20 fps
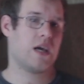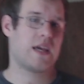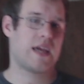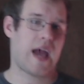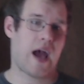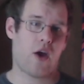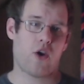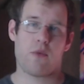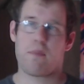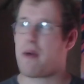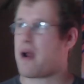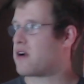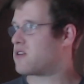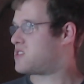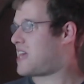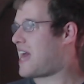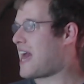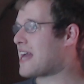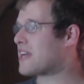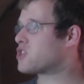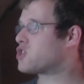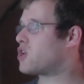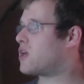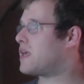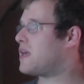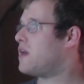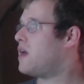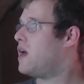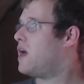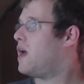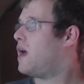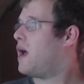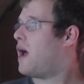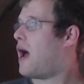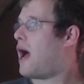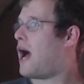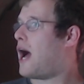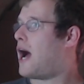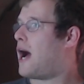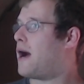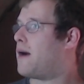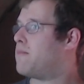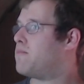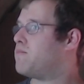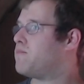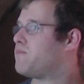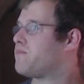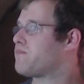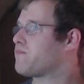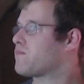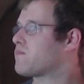counterparts. Actually, um,